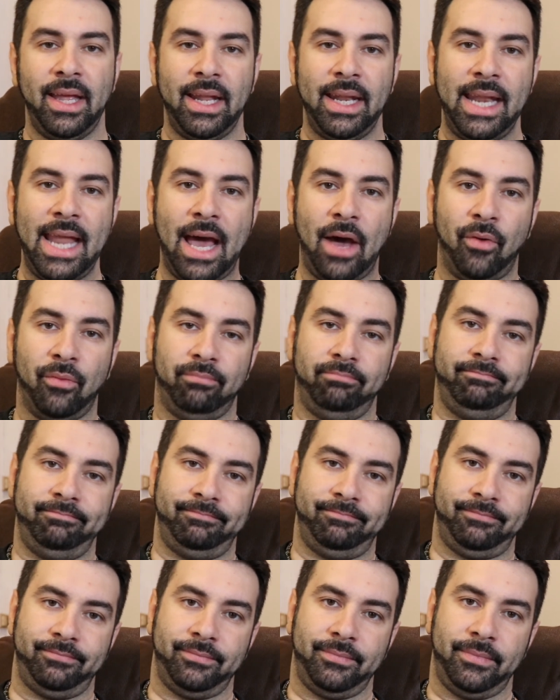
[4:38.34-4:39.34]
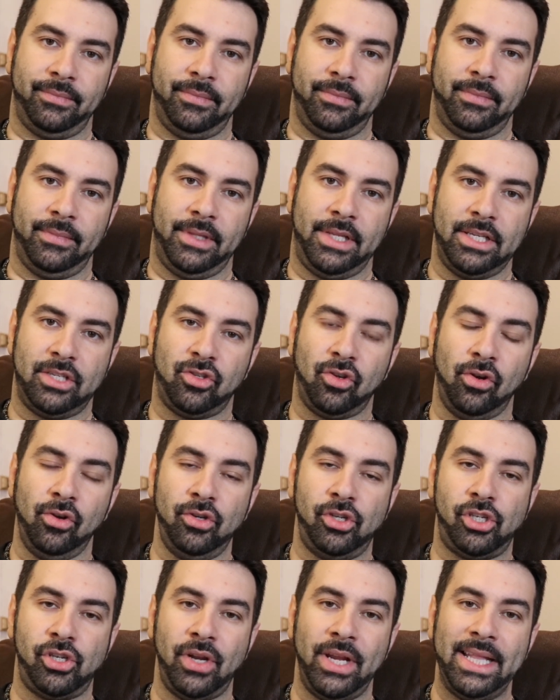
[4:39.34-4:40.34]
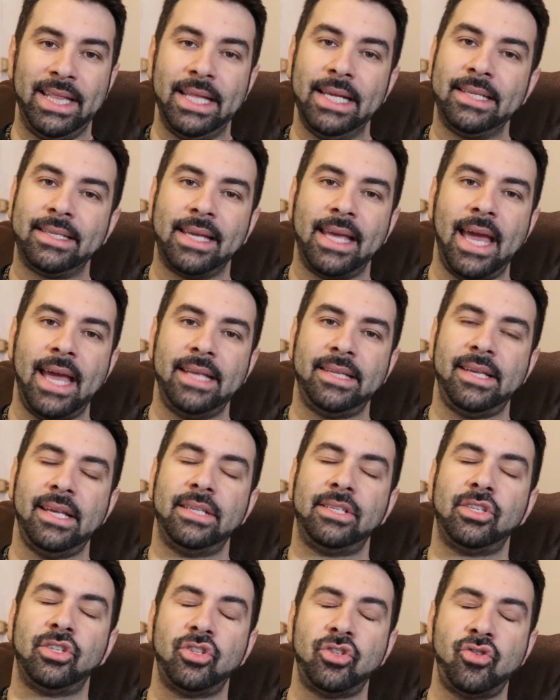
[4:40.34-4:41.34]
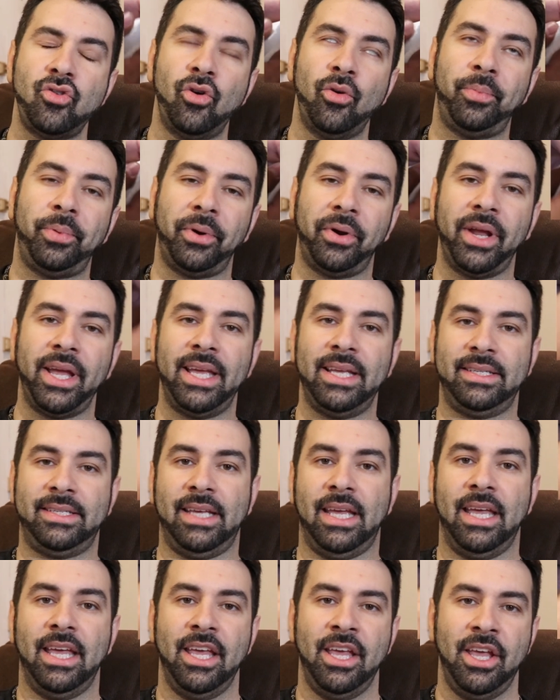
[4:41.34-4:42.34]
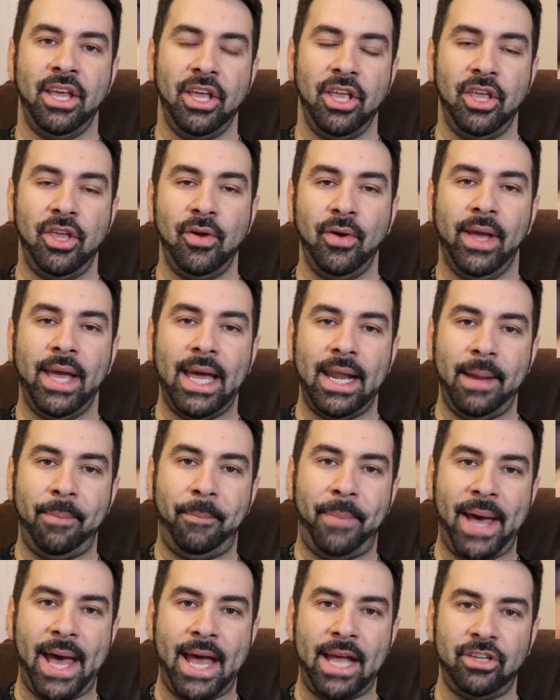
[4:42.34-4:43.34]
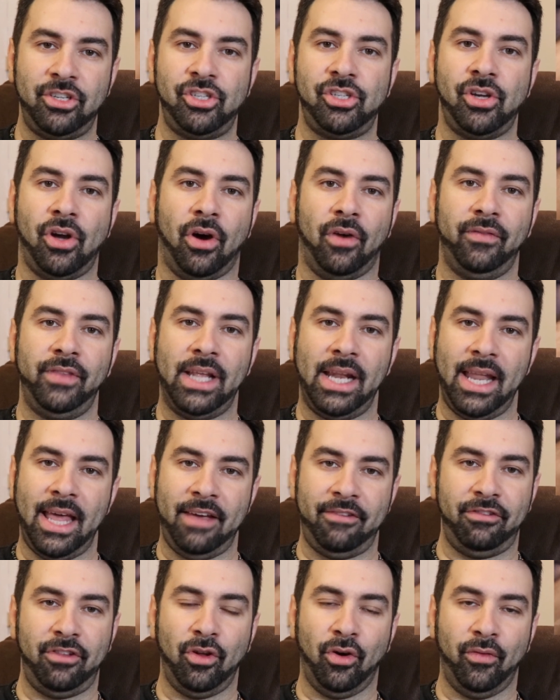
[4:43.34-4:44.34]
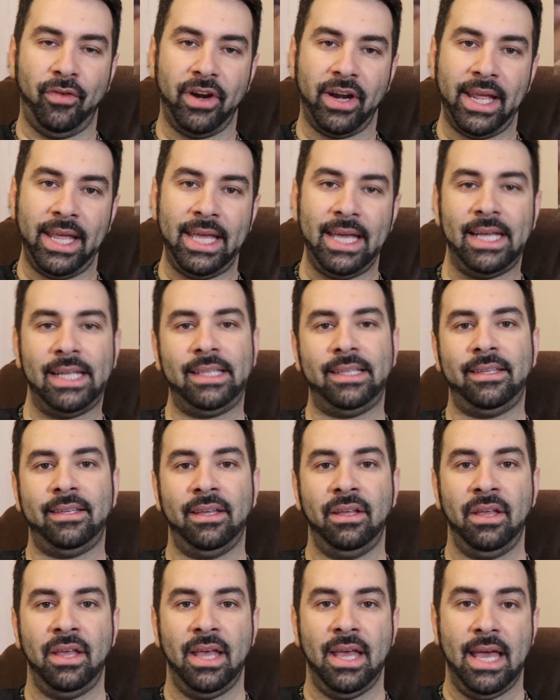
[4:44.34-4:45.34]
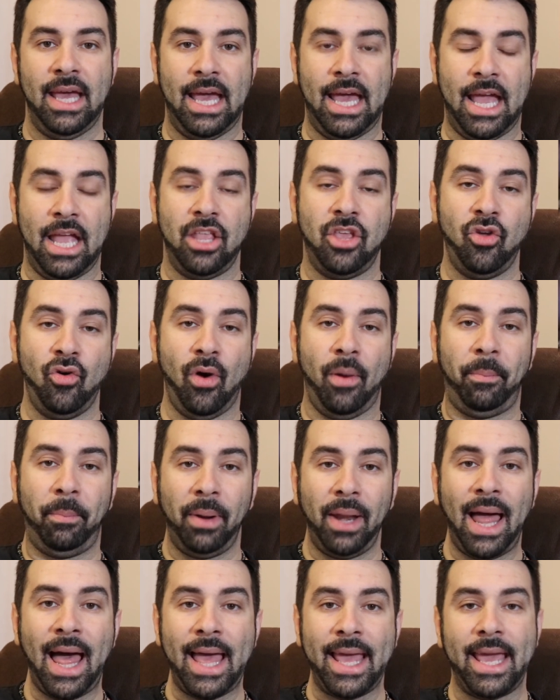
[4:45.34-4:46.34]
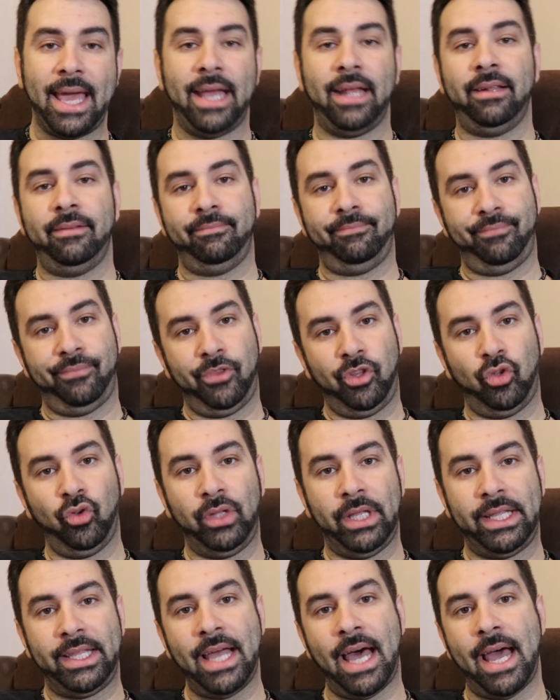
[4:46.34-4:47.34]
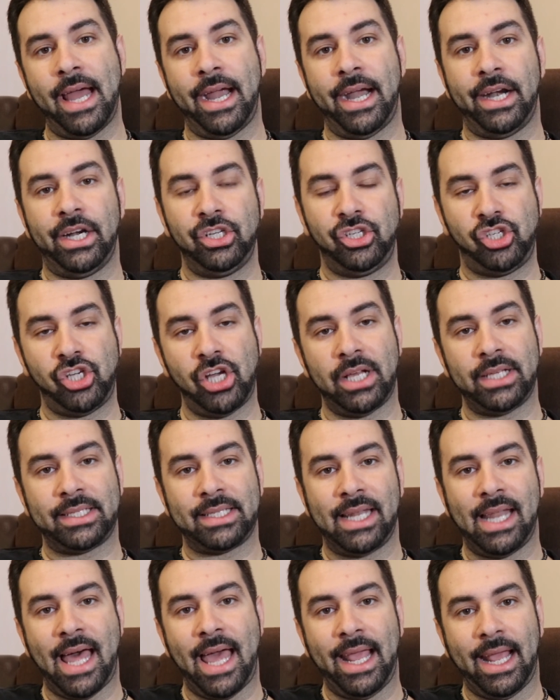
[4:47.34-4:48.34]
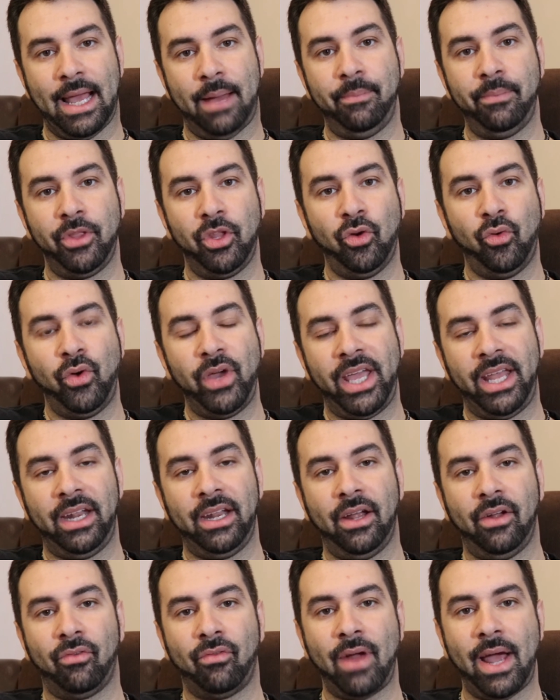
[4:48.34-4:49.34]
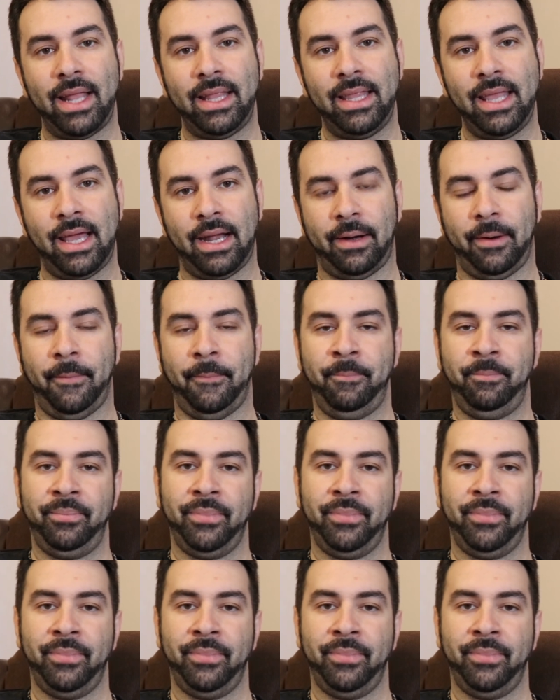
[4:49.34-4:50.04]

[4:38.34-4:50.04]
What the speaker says: Now, the solution in this case is super easy. You get a patch of the leftover kit and you apply it to the tire, just like I'm doing right there.